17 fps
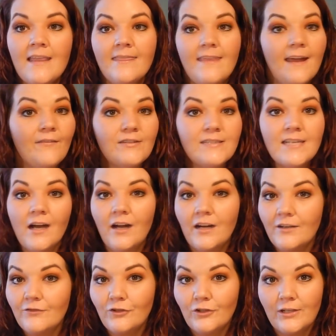They have a
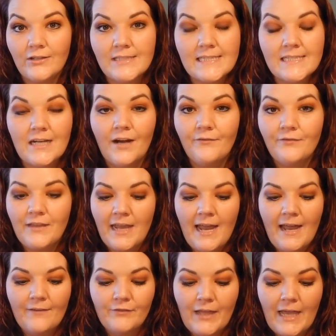ton of grill stuff. They
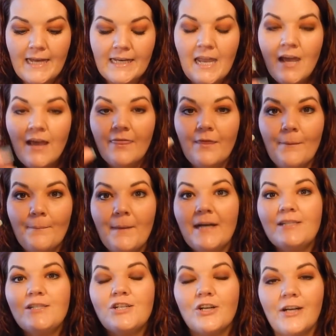have like the
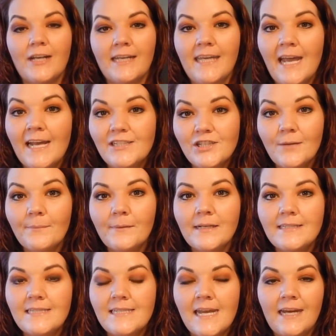mustard and ketchup
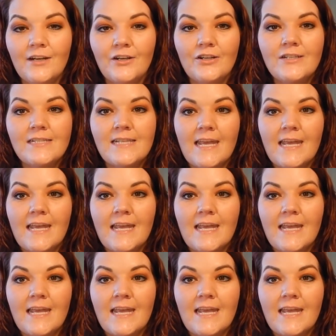containers.